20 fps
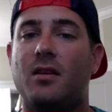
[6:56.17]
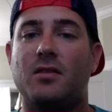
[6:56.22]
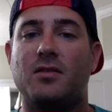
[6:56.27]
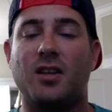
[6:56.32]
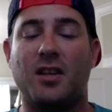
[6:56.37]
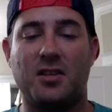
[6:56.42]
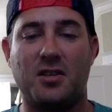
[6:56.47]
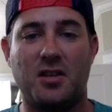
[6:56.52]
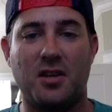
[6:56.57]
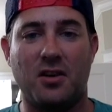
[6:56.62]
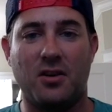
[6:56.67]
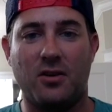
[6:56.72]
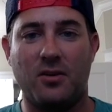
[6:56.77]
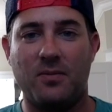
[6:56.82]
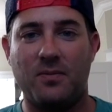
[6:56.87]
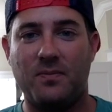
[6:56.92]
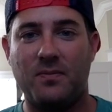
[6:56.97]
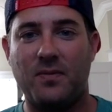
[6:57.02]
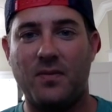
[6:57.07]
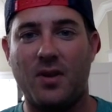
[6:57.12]
So that's the
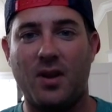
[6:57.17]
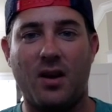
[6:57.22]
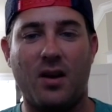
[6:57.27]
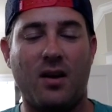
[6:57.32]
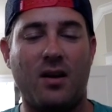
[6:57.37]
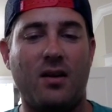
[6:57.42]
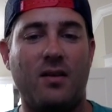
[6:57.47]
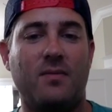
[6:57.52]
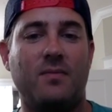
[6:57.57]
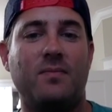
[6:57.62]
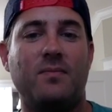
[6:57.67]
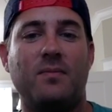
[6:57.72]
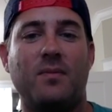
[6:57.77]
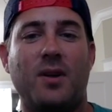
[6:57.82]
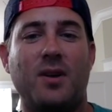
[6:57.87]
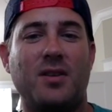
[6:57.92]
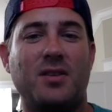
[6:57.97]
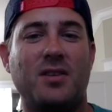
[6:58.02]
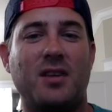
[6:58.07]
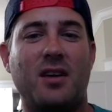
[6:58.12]
deal. It
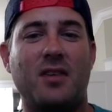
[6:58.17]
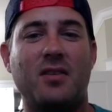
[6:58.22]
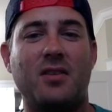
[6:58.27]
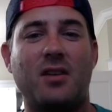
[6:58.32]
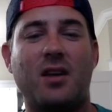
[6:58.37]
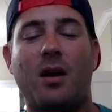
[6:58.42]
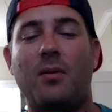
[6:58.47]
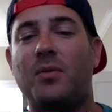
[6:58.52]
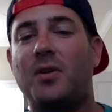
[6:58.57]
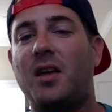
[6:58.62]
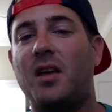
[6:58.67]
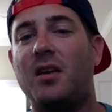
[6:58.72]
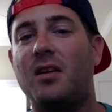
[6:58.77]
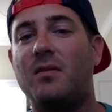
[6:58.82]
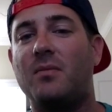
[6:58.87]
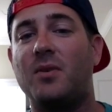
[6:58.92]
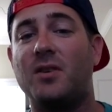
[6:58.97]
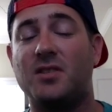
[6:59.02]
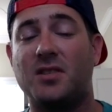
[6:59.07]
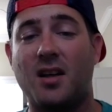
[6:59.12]
might have sounded
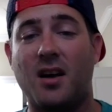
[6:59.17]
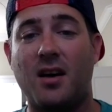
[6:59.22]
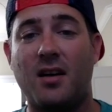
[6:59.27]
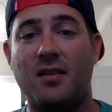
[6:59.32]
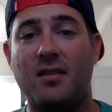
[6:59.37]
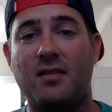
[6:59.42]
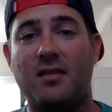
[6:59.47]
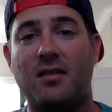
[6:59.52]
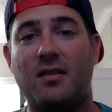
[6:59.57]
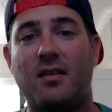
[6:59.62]
complicated, but it's not.